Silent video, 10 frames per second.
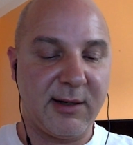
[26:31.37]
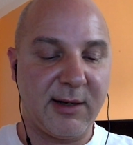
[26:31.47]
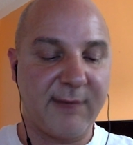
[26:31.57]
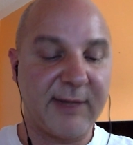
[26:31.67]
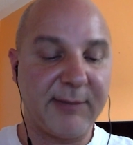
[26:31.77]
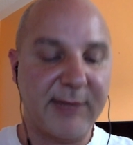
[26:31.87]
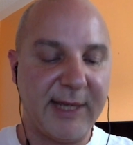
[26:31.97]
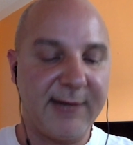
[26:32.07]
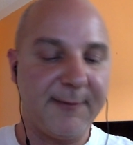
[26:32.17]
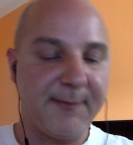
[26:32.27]
flight
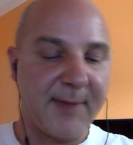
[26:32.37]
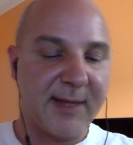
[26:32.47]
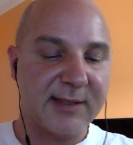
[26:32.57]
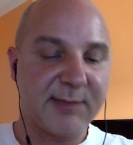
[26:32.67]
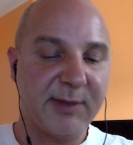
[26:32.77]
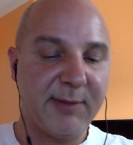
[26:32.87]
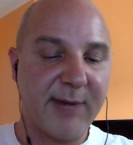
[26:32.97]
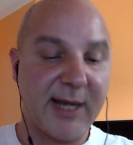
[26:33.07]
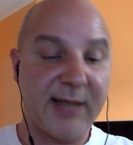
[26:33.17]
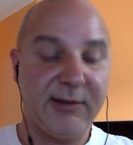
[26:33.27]
plan simply
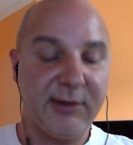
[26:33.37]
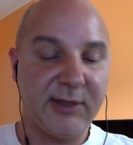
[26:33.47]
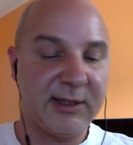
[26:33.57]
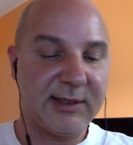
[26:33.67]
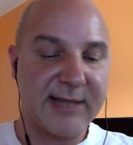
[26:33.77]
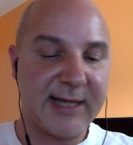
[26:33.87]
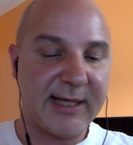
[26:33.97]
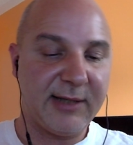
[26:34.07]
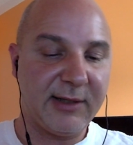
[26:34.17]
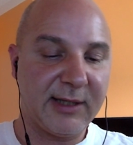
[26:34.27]
by, you can take
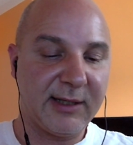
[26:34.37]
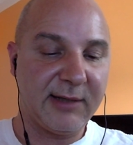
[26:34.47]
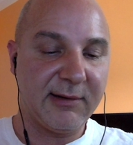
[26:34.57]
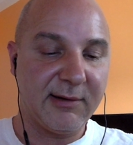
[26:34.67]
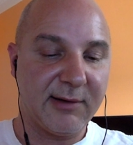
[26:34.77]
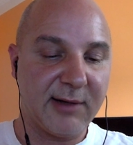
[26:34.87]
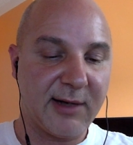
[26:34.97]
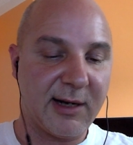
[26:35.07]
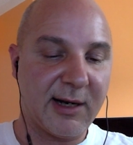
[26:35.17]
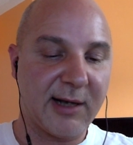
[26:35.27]
it, you can
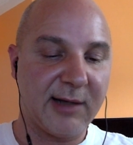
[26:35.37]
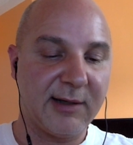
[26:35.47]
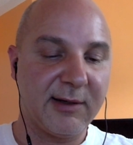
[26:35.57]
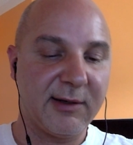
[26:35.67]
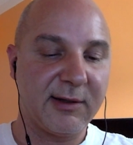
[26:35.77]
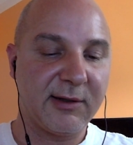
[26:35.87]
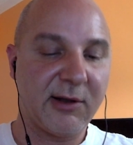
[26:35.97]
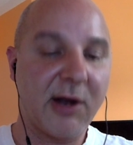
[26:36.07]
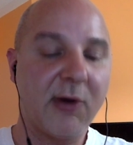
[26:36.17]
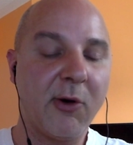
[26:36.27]

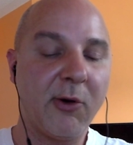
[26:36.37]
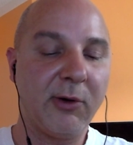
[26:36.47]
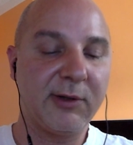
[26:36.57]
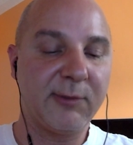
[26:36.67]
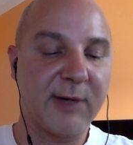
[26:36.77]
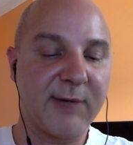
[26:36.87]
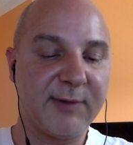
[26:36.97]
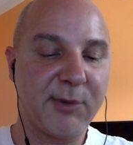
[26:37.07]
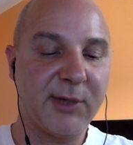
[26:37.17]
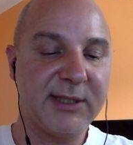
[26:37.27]
long hold one of
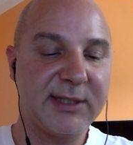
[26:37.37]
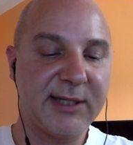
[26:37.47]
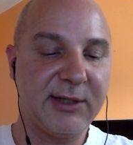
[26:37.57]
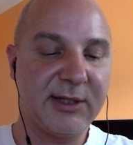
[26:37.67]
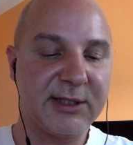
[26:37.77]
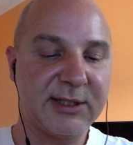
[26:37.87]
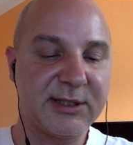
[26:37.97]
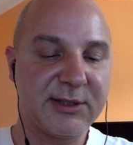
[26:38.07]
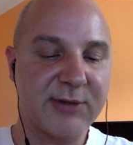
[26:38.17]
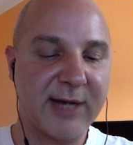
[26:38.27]
the points and you can
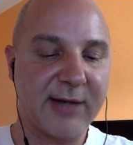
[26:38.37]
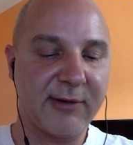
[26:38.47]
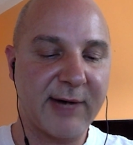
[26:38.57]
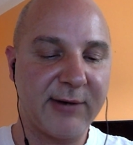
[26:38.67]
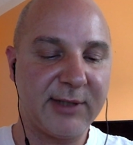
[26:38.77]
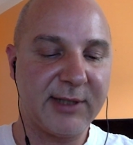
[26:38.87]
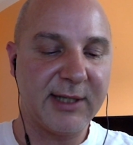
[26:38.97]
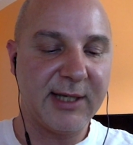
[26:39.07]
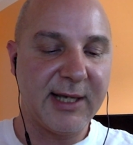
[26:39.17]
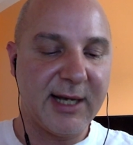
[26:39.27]
just drag it around.
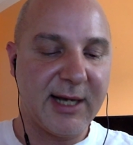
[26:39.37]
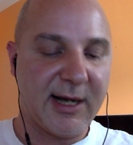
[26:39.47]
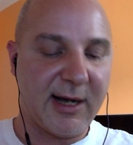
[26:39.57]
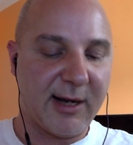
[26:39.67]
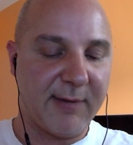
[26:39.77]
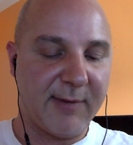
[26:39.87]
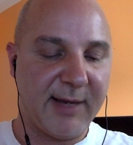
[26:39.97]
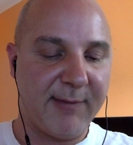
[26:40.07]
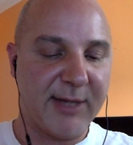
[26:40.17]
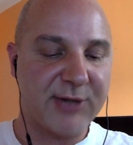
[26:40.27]

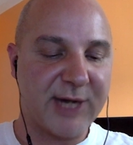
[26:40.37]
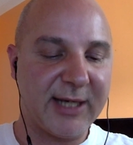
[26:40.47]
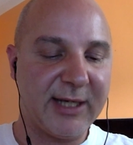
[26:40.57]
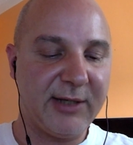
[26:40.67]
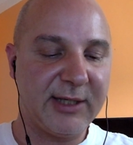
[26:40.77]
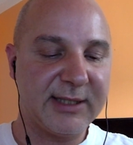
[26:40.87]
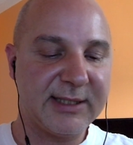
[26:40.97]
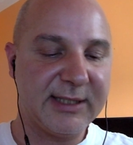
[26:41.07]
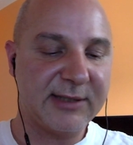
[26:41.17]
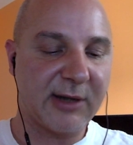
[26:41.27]
And by dragging it, you can
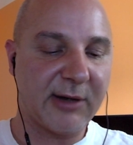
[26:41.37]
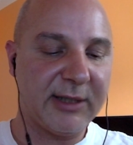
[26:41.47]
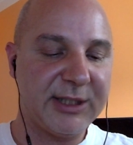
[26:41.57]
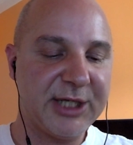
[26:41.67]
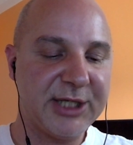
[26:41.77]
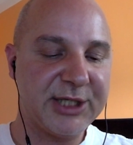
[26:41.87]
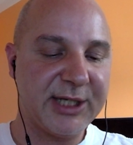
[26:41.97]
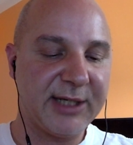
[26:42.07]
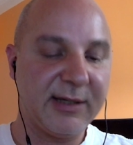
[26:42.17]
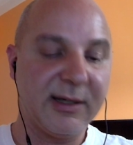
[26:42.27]
see it's already
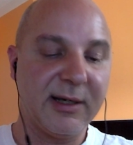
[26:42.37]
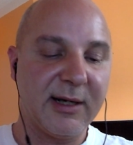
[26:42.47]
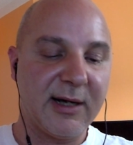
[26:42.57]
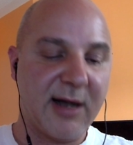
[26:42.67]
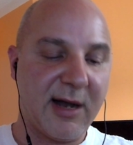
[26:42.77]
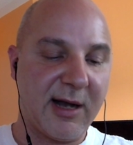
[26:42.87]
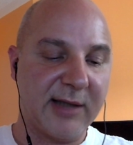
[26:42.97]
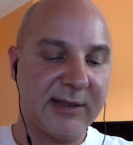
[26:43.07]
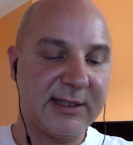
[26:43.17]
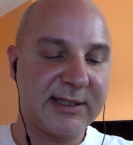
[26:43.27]
changing
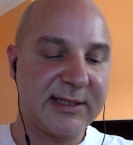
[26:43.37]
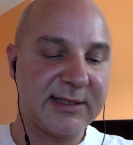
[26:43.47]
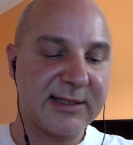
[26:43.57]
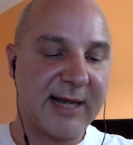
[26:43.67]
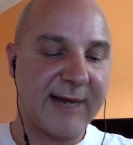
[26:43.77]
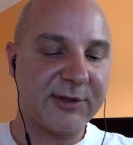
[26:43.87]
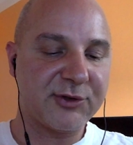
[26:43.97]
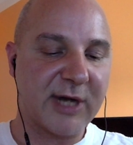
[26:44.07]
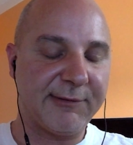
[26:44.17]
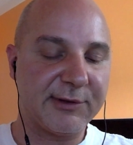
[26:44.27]
the distance that I have to
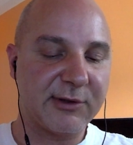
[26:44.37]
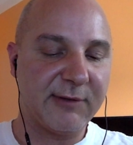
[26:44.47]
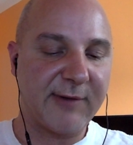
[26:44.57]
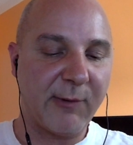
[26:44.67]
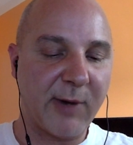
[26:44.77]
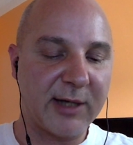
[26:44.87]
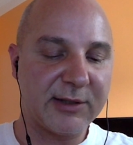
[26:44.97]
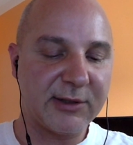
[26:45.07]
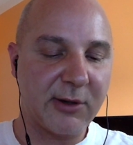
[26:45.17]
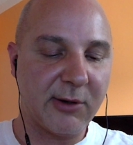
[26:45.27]
travel. So if I wanted
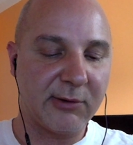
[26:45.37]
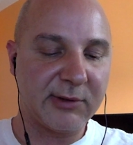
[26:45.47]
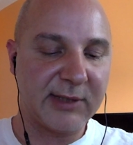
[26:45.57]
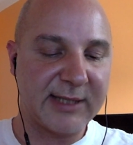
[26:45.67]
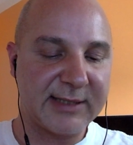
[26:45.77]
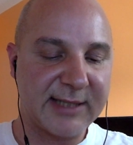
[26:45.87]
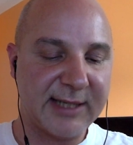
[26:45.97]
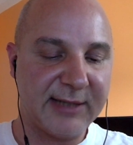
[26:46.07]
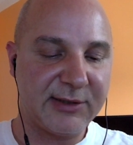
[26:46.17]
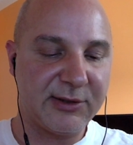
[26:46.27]
to go, let's
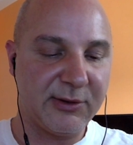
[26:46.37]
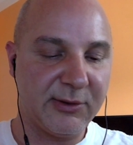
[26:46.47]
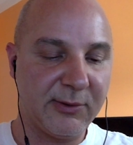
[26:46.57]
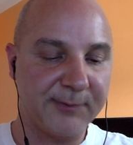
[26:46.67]
say, to